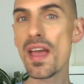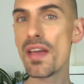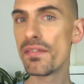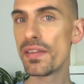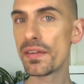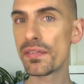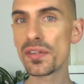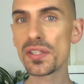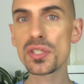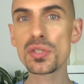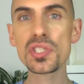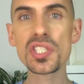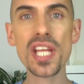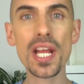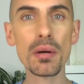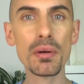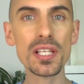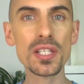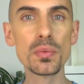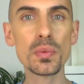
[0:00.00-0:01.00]
feel free to
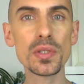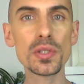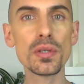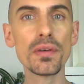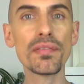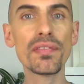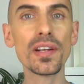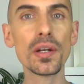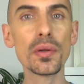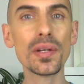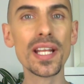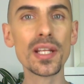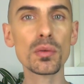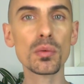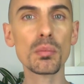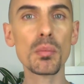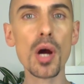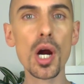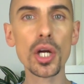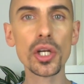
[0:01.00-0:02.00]
share it with your fellow
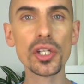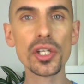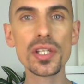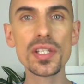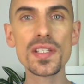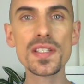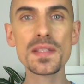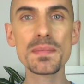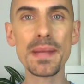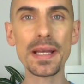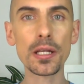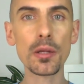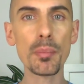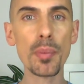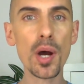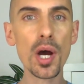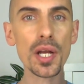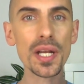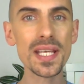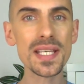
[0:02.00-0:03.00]
network marketers, makeup
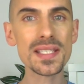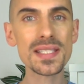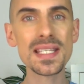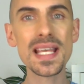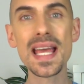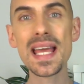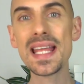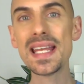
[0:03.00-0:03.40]
artists,